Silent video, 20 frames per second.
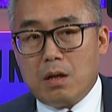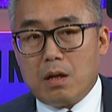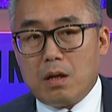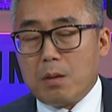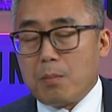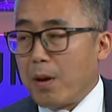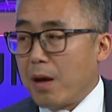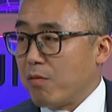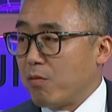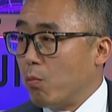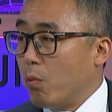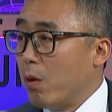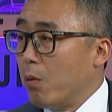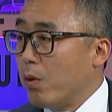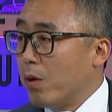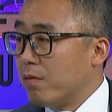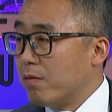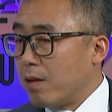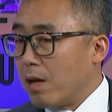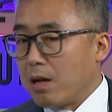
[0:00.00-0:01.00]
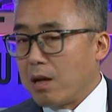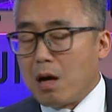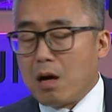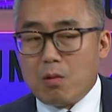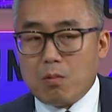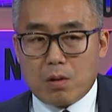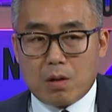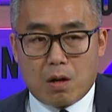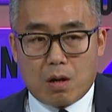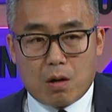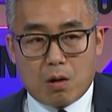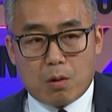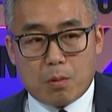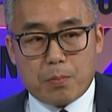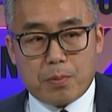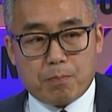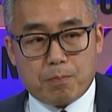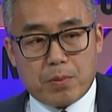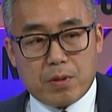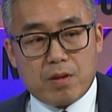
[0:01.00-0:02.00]
in the past when we start our, our
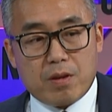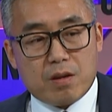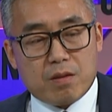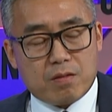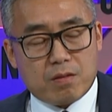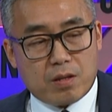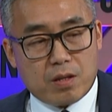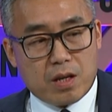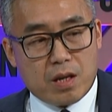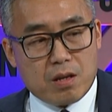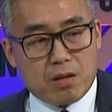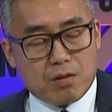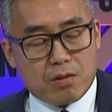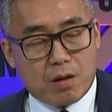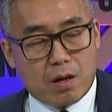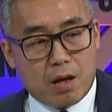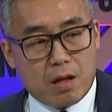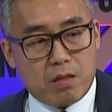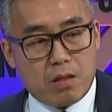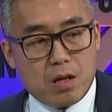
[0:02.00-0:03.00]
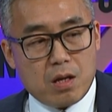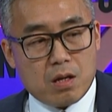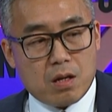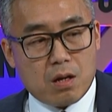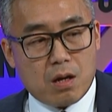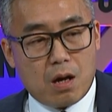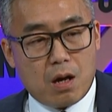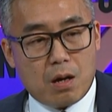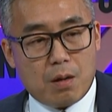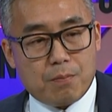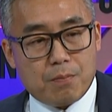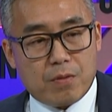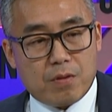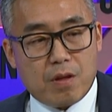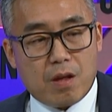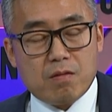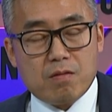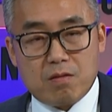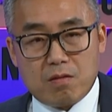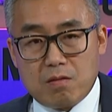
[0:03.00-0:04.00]
business together. I think um,
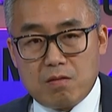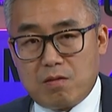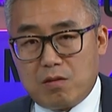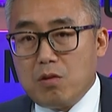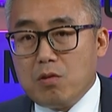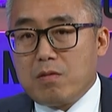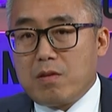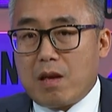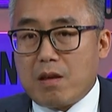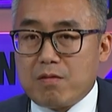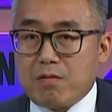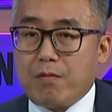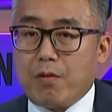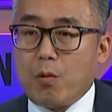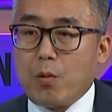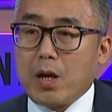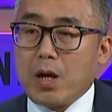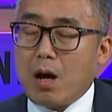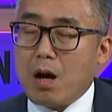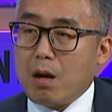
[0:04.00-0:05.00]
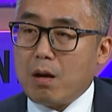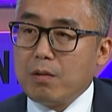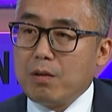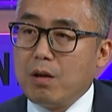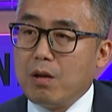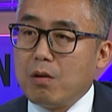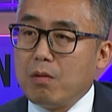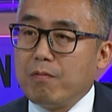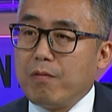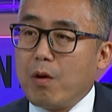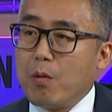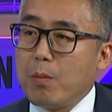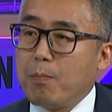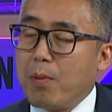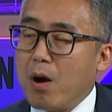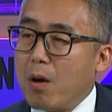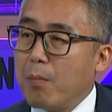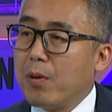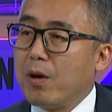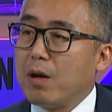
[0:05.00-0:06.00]
that's still that's very you know very
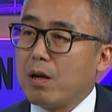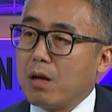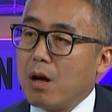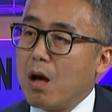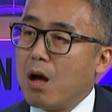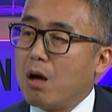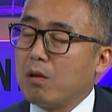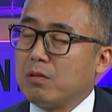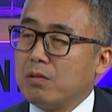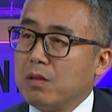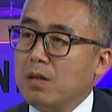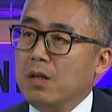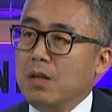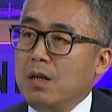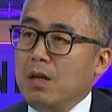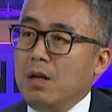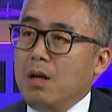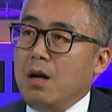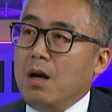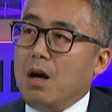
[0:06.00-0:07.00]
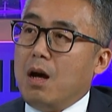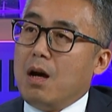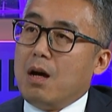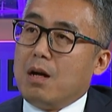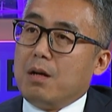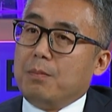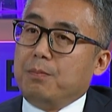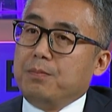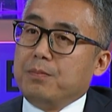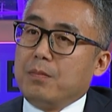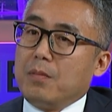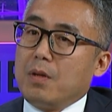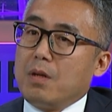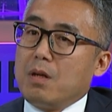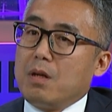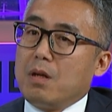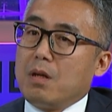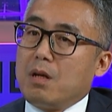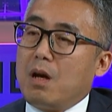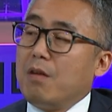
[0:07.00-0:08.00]
popular hot um,
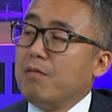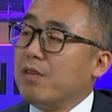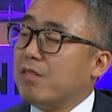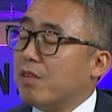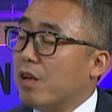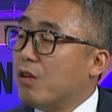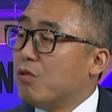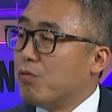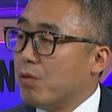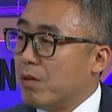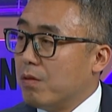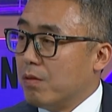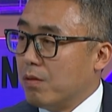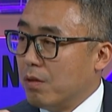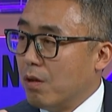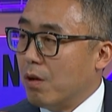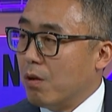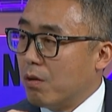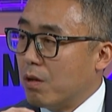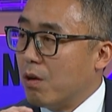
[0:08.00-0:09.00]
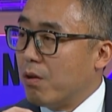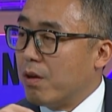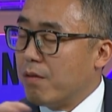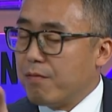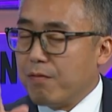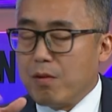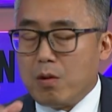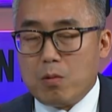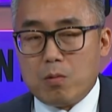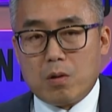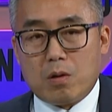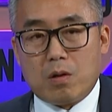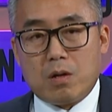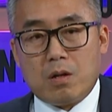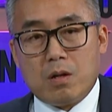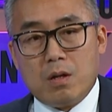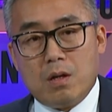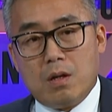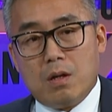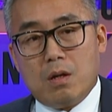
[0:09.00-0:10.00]
conversation you know going
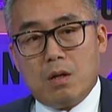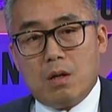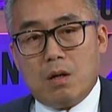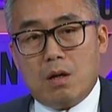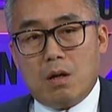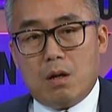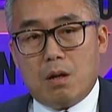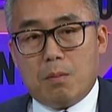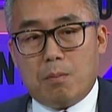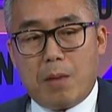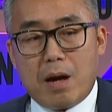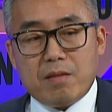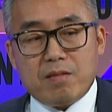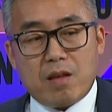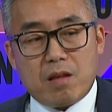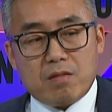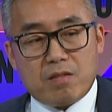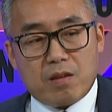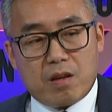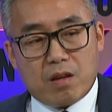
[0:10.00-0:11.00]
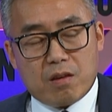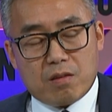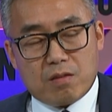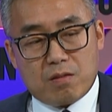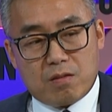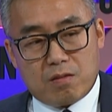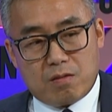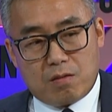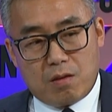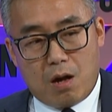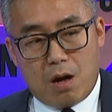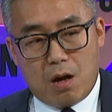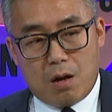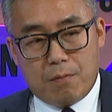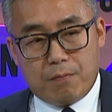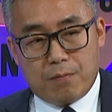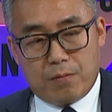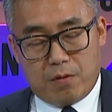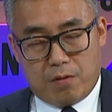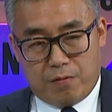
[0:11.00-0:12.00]
forward. My sense is
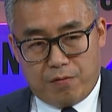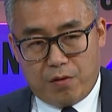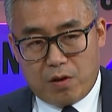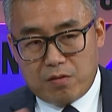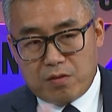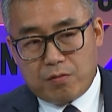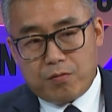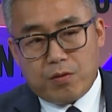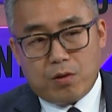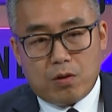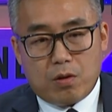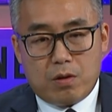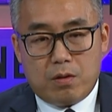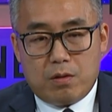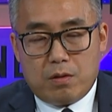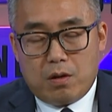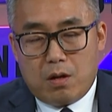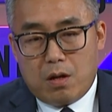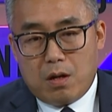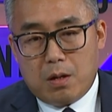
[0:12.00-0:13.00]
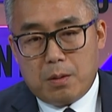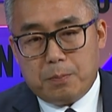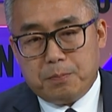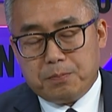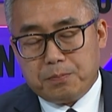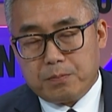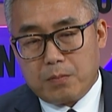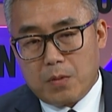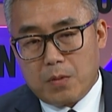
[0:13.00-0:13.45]
um, first of all, um,